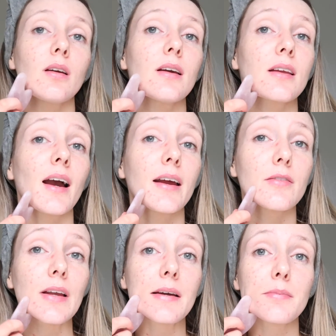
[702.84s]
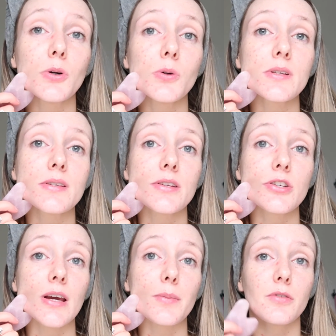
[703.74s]
it kind of like molds the
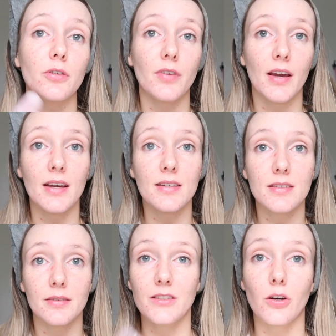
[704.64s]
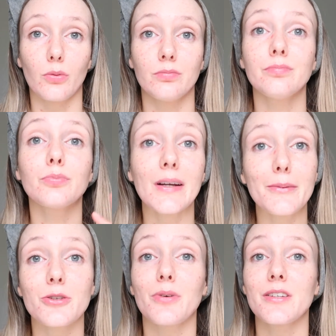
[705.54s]
shape of your face. So pretty
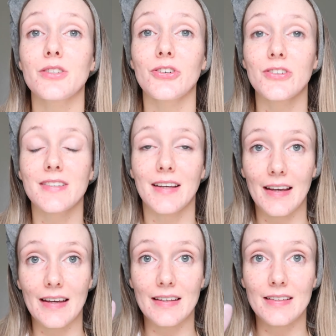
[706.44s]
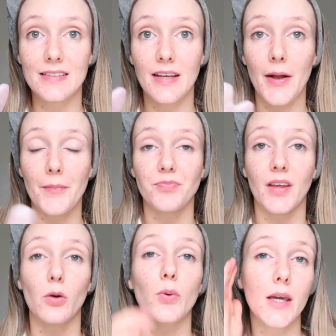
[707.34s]
much what it does is,
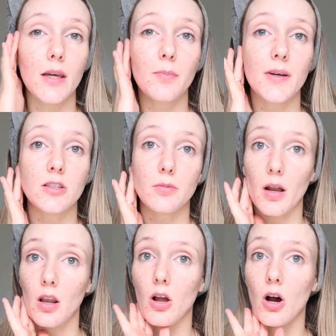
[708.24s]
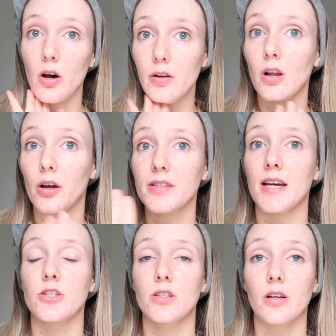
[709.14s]
like, we build up a lot of
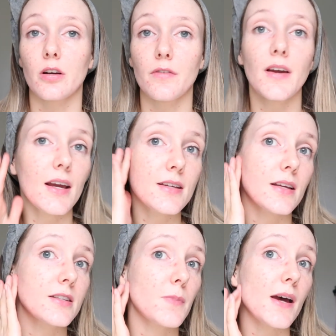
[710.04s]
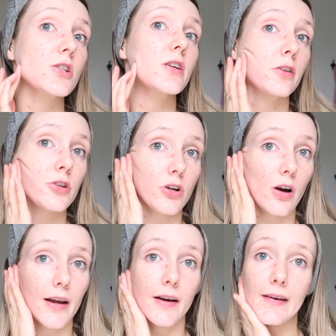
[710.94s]
tension in our face, especially in our jaw
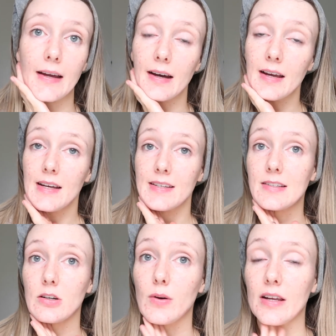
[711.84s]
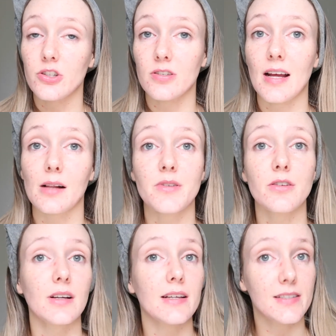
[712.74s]
area, so it just helps
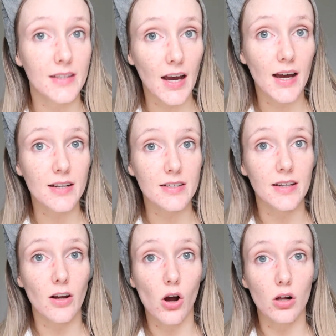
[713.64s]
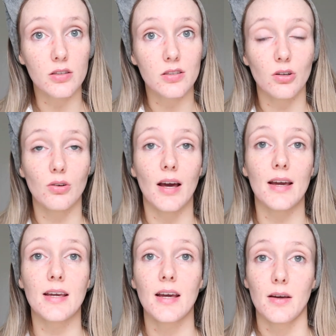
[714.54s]
to release that. It also like